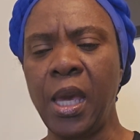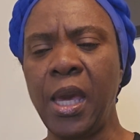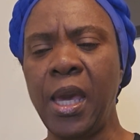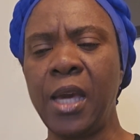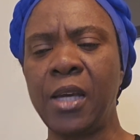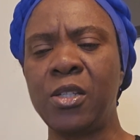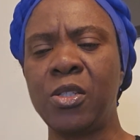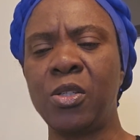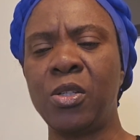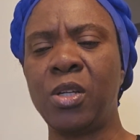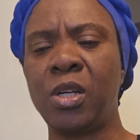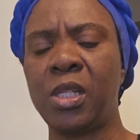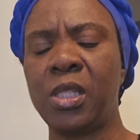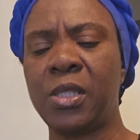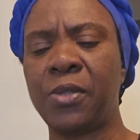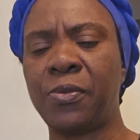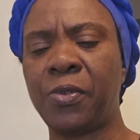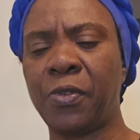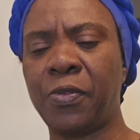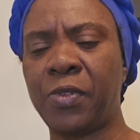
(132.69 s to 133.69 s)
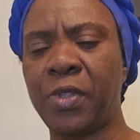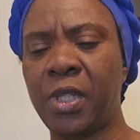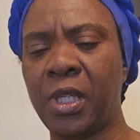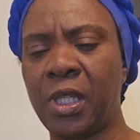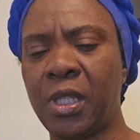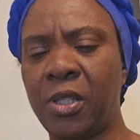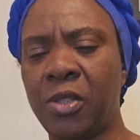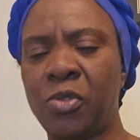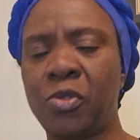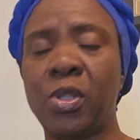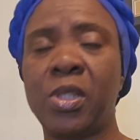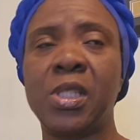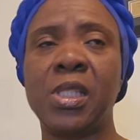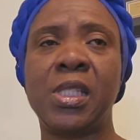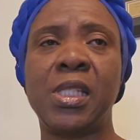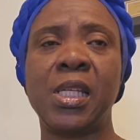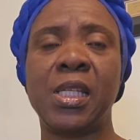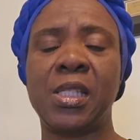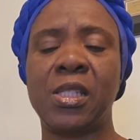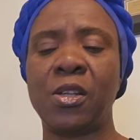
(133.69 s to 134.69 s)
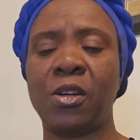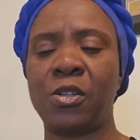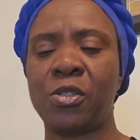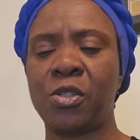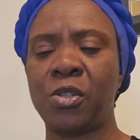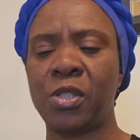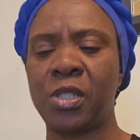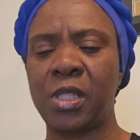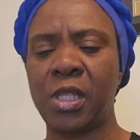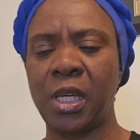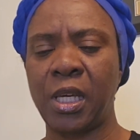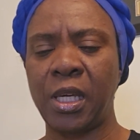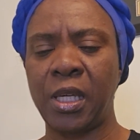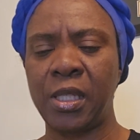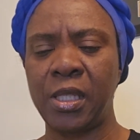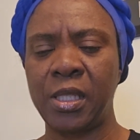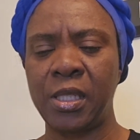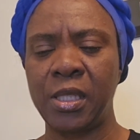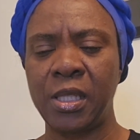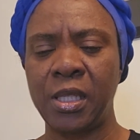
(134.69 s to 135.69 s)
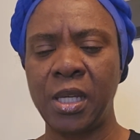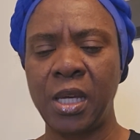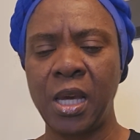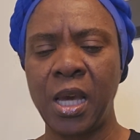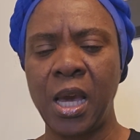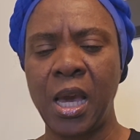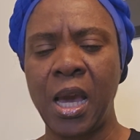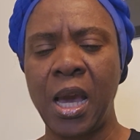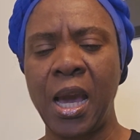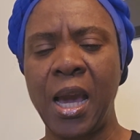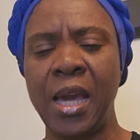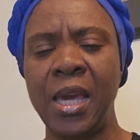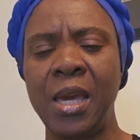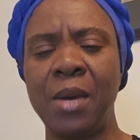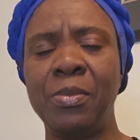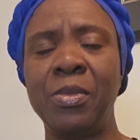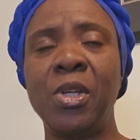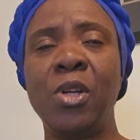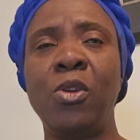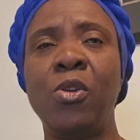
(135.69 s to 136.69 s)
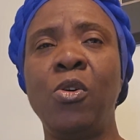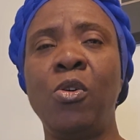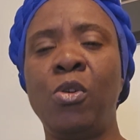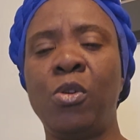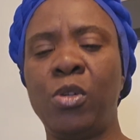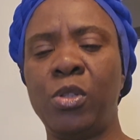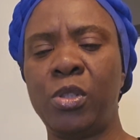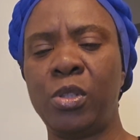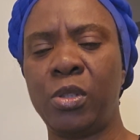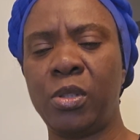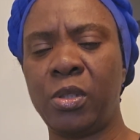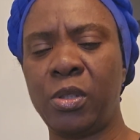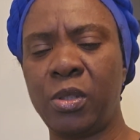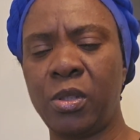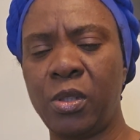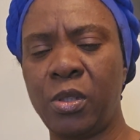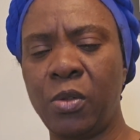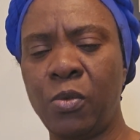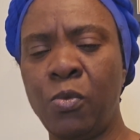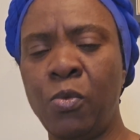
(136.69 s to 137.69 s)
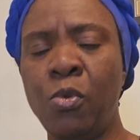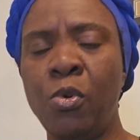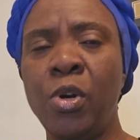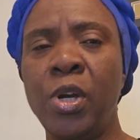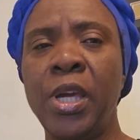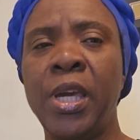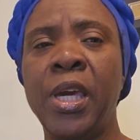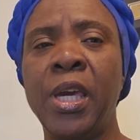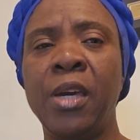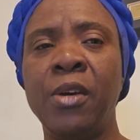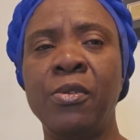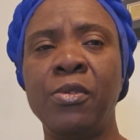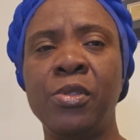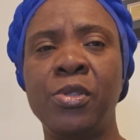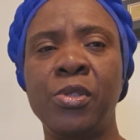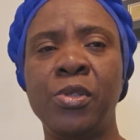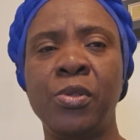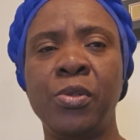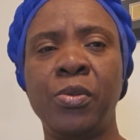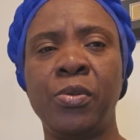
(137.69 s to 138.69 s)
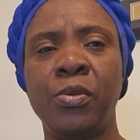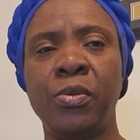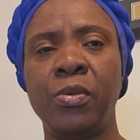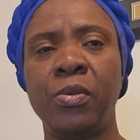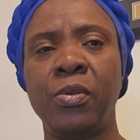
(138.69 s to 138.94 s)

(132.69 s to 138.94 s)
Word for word: Exodus 15, 26 also says, I am the Lord who heals you.